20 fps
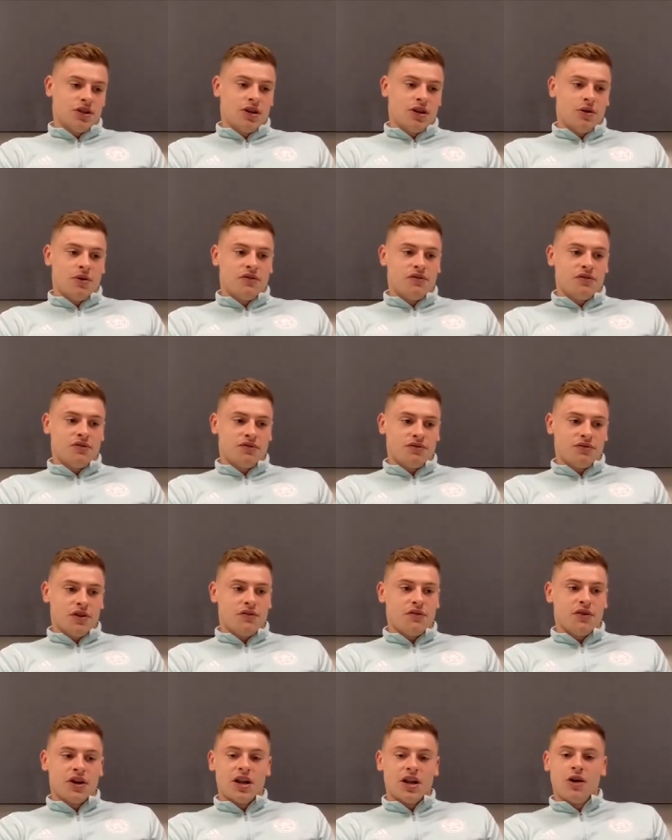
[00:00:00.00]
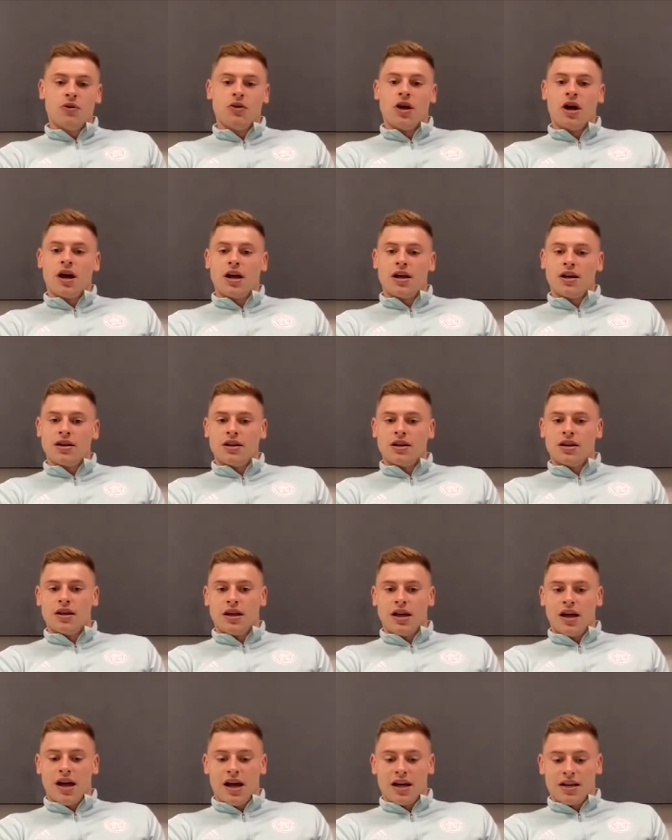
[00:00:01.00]
You know, if if I know that
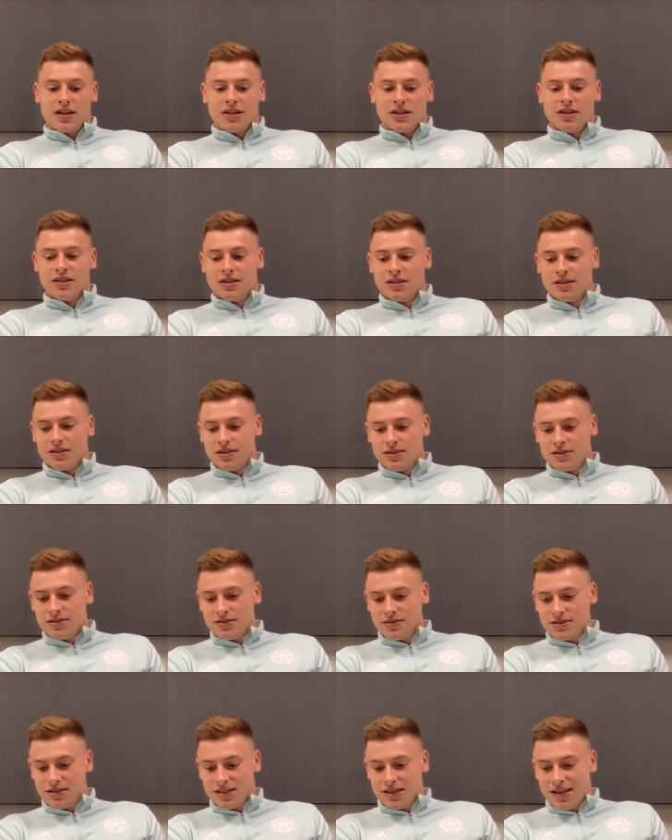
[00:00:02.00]
I can